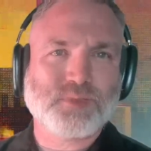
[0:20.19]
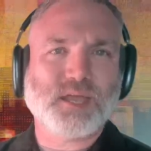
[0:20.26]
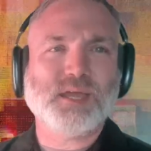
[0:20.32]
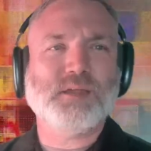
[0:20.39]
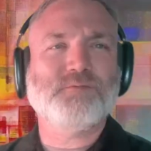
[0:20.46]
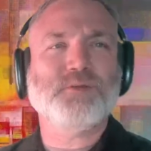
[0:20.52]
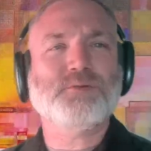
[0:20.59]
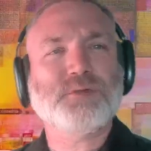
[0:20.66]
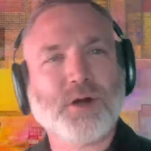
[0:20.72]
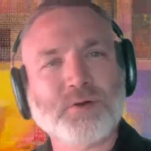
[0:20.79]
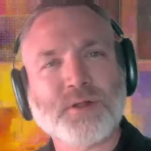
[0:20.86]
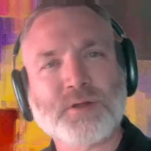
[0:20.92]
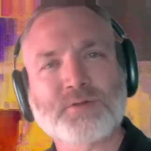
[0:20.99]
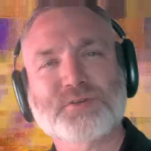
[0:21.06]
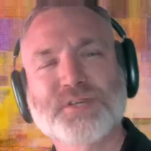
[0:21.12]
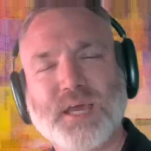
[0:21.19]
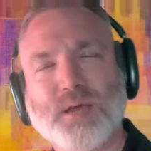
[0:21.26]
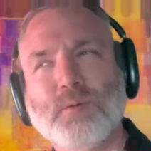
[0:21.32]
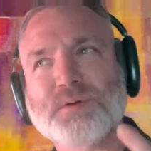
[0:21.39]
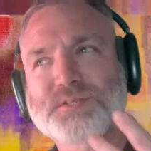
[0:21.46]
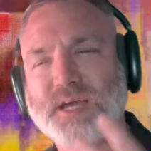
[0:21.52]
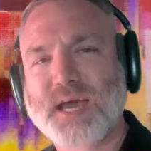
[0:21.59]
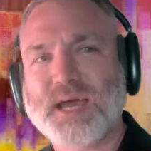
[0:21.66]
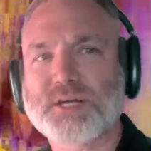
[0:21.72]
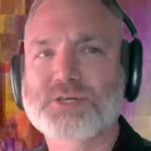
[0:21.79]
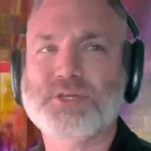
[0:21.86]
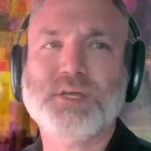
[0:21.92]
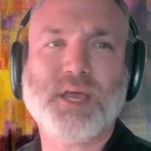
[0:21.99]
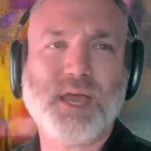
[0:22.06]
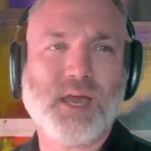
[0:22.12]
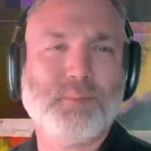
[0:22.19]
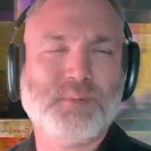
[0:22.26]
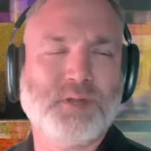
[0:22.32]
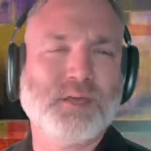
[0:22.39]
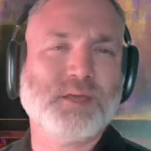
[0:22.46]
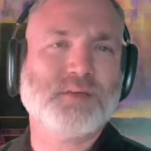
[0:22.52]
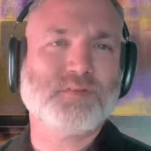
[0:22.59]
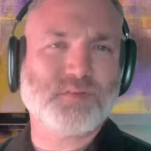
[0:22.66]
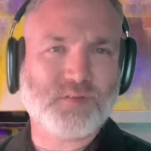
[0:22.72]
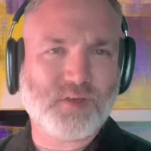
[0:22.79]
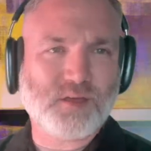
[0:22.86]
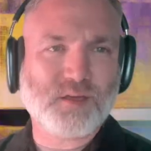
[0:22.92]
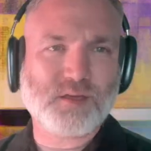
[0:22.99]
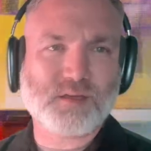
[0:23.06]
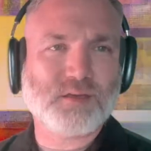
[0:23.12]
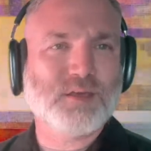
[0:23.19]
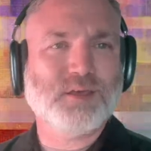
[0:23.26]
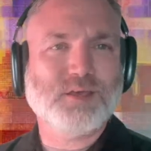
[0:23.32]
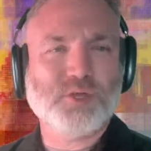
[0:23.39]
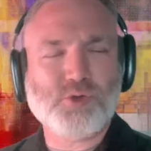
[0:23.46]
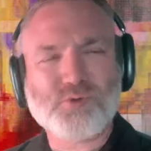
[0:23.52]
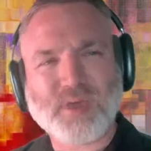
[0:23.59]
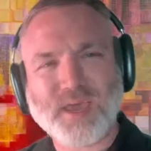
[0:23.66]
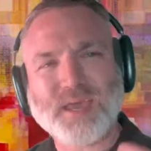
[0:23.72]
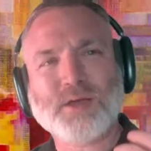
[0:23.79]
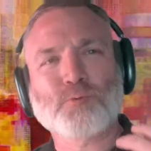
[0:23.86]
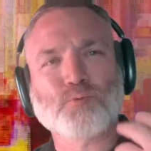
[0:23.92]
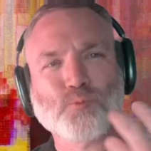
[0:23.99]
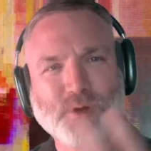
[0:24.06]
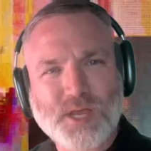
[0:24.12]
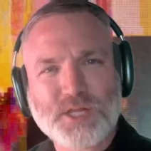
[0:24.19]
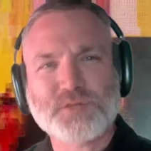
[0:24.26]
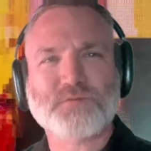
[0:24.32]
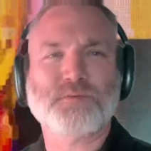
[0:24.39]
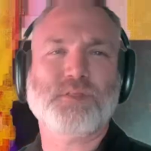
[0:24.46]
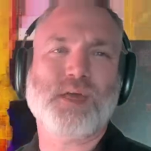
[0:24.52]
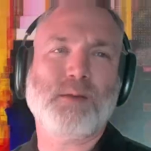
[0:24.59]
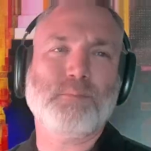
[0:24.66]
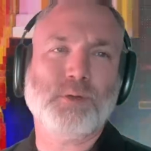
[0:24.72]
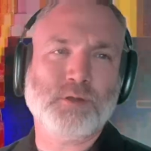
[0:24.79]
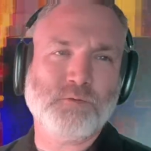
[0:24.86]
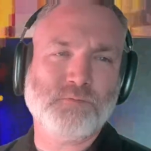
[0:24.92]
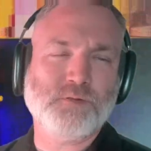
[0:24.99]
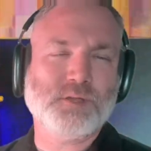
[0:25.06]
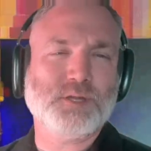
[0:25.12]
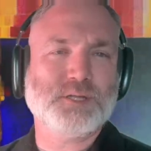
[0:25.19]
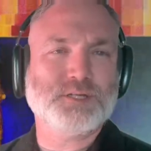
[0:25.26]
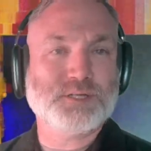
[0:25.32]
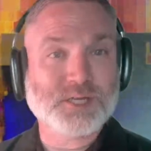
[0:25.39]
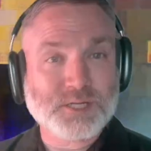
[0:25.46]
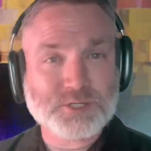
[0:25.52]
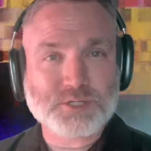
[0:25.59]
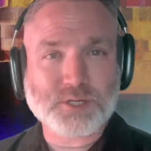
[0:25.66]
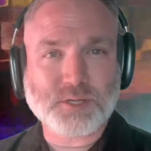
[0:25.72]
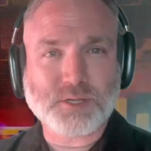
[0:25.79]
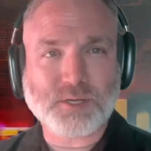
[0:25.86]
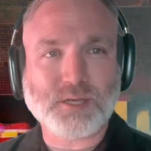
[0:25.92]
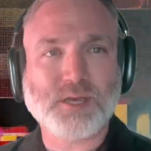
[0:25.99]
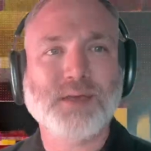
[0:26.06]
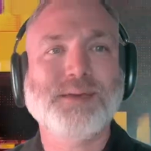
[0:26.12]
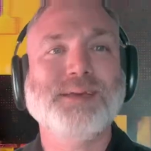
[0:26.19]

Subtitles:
And if you don't understand what's actually happening as a tech, you can't reach for that benefit intentionally,